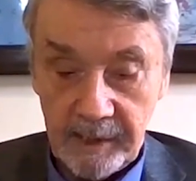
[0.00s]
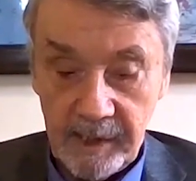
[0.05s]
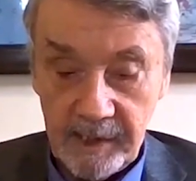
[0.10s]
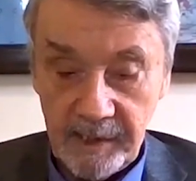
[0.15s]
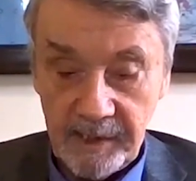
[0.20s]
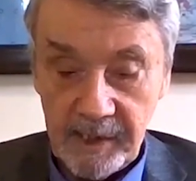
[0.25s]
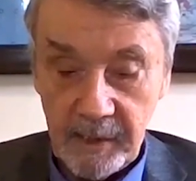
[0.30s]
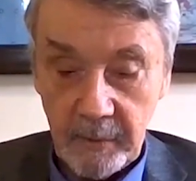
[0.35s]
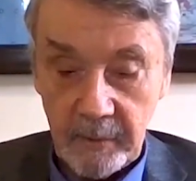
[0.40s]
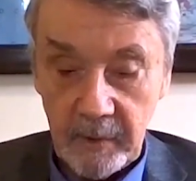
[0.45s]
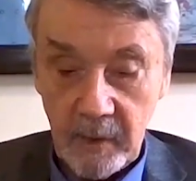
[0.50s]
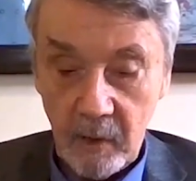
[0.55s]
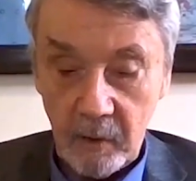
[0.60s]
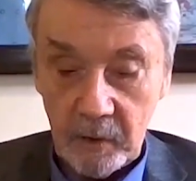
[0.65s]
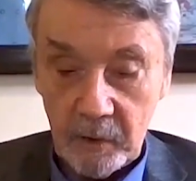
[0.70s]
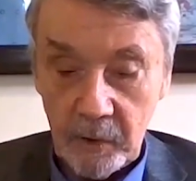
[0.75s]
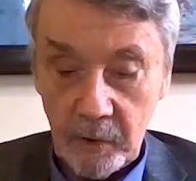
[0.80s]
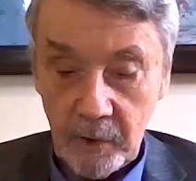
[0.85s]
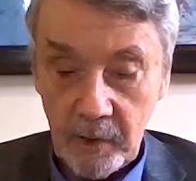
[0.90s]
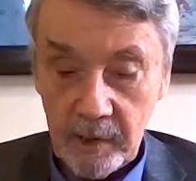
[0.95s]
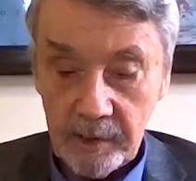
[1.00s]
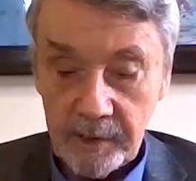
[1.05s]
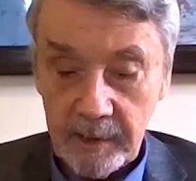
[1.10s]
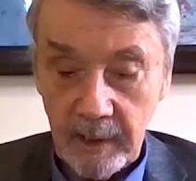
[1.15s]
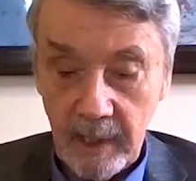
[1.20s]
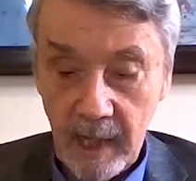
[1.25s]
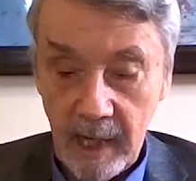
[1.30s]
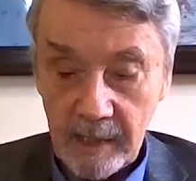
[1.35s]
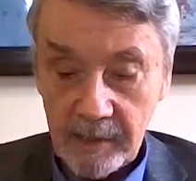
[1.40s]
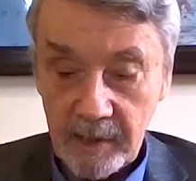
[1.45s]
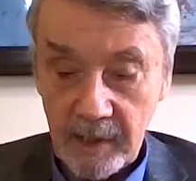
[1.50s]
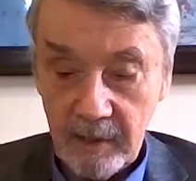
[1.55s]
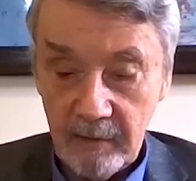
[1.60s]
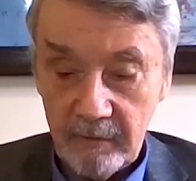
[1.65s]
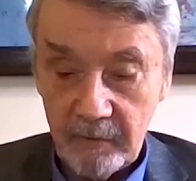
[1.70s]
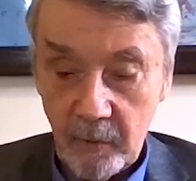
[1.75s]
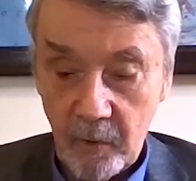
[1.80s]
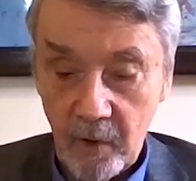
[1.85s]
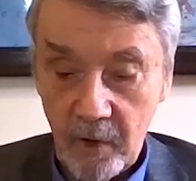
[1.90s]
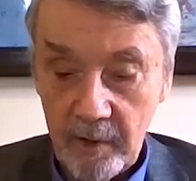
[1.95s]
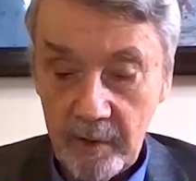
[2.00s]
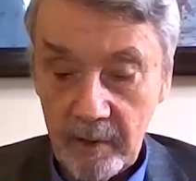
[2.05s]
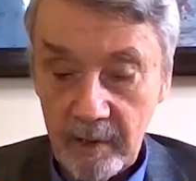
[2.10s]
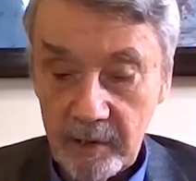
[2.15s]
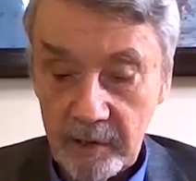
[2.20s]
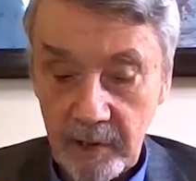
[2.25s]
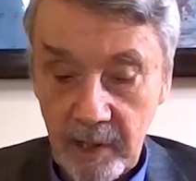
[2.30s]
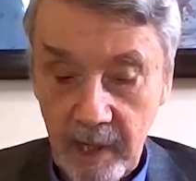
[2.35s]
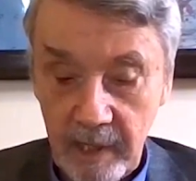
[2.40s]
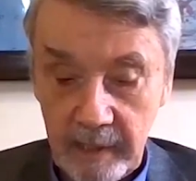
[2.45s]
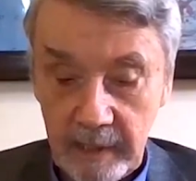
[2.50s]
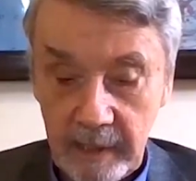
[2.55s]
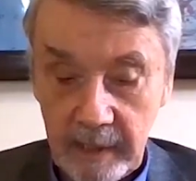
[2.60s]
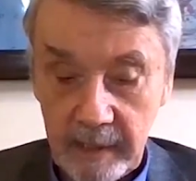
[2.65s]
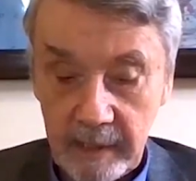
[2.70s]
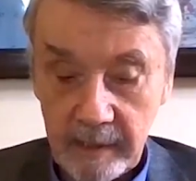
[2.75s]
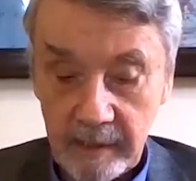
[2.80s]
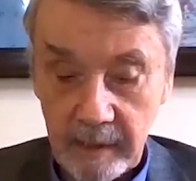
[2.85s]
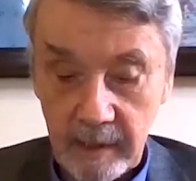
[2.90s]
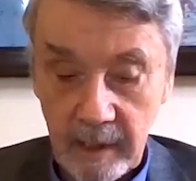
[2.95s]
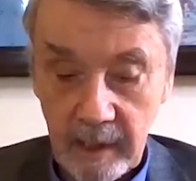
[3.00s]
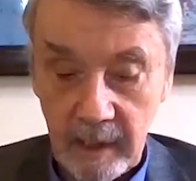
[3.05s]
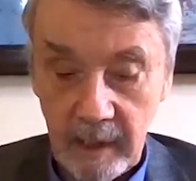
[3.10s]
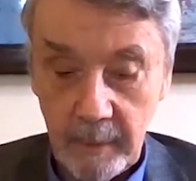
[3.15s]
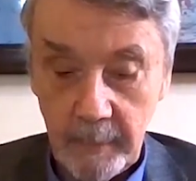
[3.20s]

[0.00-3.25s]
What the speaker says: Since there were no tourists in Lhasa, foreign or Chinese,